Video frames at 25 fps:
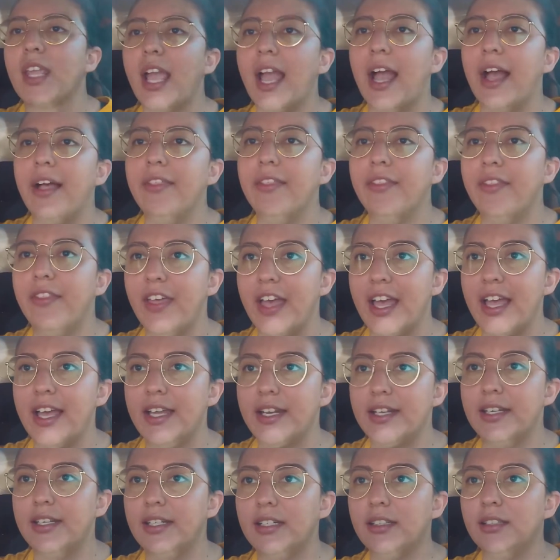and
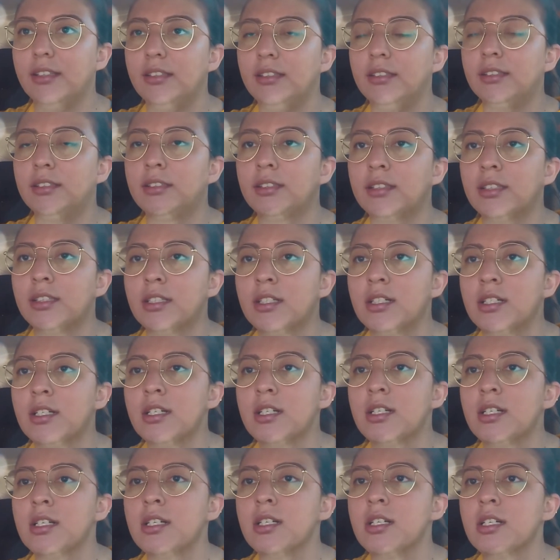
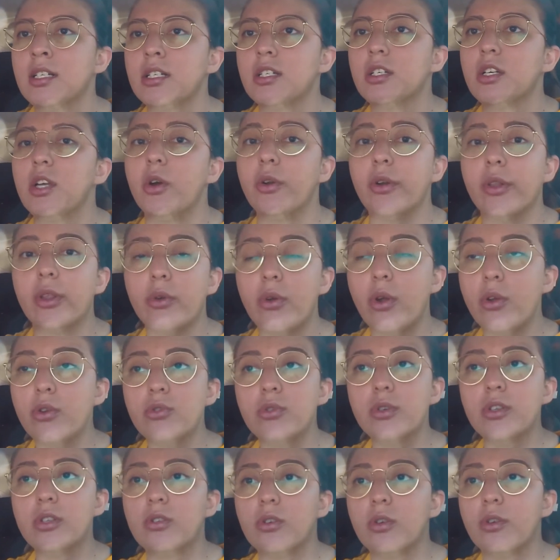then go to the
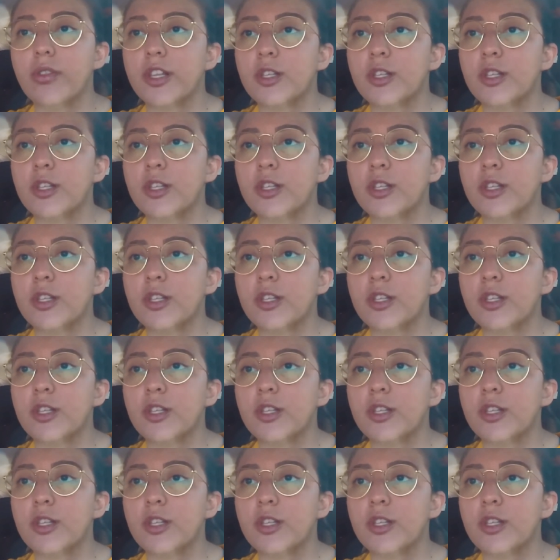grocery store.